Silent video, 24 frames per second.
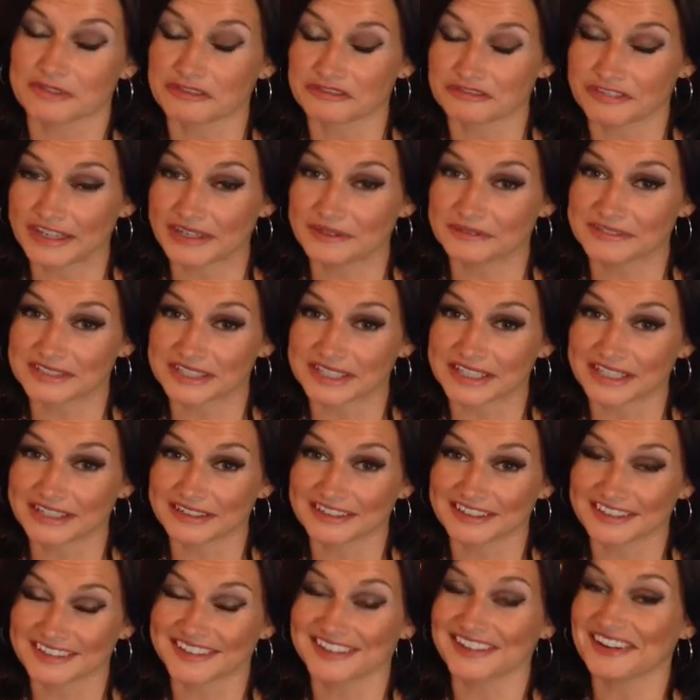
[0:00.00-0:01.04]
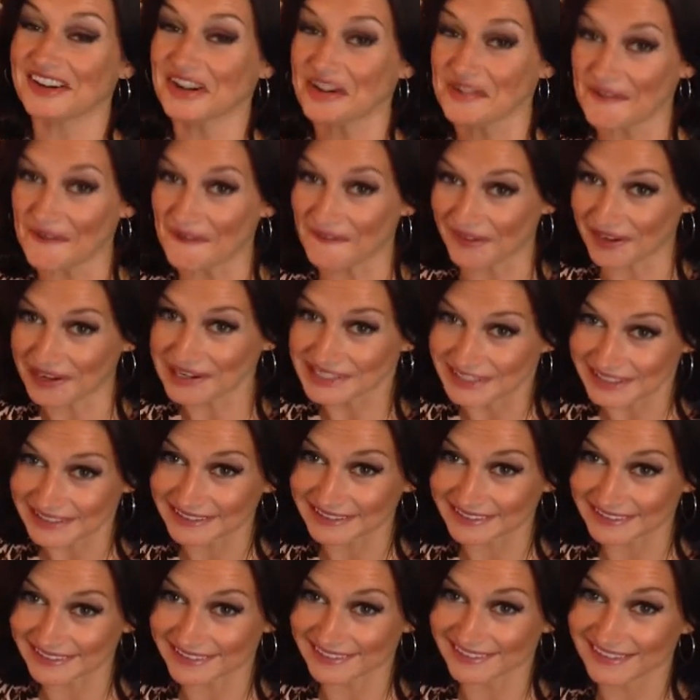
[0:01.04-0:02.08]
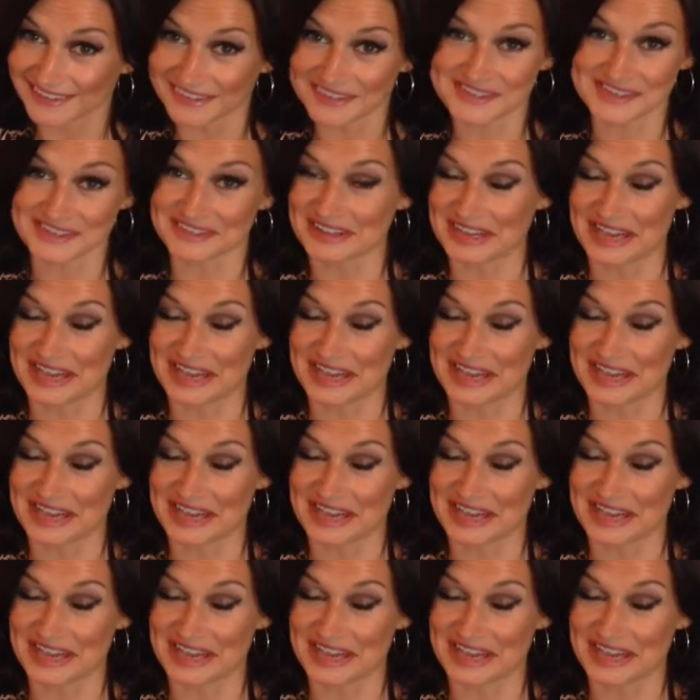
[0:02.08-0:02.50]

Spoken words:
I found it, I'll hide it under the